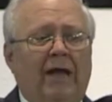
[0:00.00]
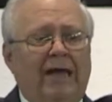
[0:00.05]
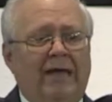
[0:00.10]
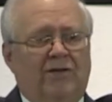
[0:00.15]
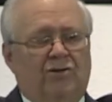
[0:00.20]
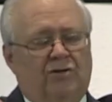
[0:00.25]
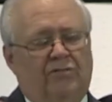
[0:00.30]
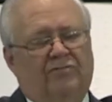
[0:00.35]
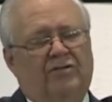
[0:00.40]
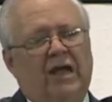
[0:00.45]

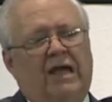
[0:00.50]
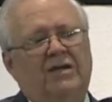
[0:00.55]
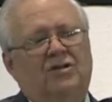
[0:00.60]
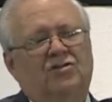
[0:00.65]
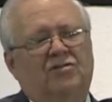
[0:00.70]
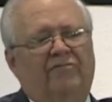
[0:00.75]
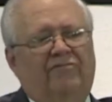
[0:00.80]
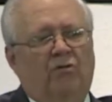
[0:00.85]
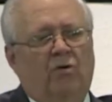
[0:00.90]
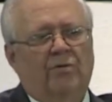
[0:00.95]
rage
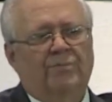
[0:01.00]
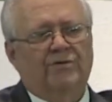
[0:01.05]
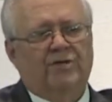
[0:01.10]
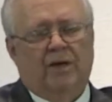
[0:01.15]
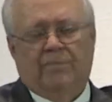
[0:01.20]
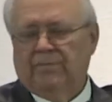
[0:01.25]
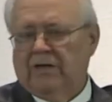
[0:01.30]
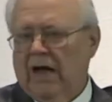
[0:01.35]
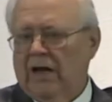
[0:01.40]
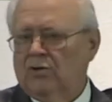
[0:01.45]
takes the form
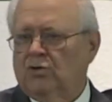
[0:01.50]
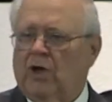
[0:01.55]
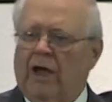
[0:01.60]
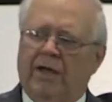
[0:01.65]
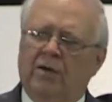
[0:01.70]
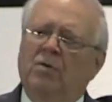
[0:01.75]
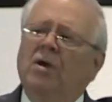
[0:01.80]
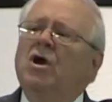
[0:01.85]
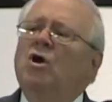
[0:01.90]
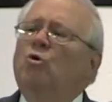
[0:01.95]
sometimes,
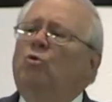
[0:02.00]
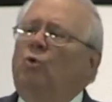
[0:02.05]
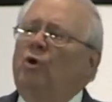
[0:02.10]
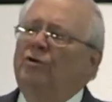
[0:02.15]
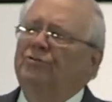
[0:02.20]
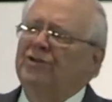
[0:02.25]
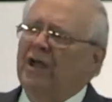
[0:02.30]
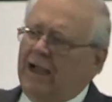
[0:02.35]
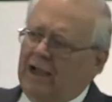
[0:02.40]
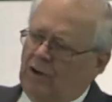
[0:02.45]
hey,
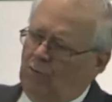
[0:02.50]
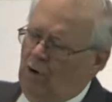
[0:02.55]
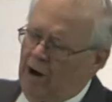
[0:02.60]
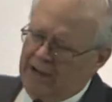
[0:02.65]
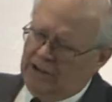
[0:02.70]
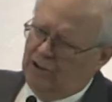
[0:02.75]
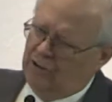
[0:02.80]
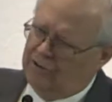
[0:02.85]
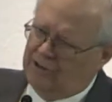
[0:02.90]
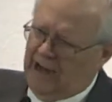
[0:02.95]
we'll take
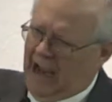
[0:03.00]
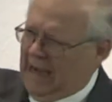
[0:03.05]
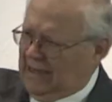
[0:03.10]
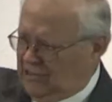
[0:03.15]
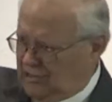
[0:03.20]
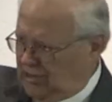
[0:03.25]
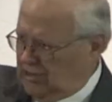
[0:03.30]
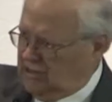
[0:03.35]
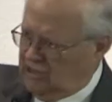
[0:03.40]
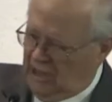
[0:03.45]
away your
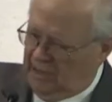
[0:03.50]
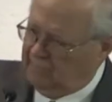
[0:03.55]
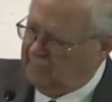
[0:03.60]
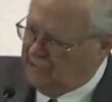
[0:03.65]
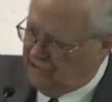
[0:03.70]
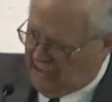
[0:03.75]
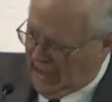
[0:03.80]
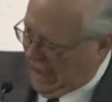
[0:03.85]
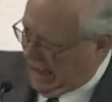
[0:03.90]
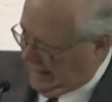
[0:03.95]
tax
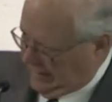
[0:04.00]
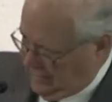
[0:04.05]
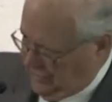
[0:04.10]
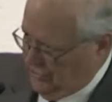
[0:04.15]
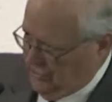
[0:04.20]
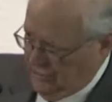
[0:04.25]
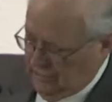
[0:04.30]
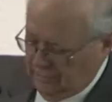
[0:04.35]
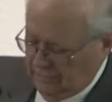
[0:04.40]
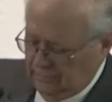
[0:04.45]
exempt
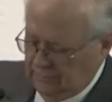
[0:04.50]
status.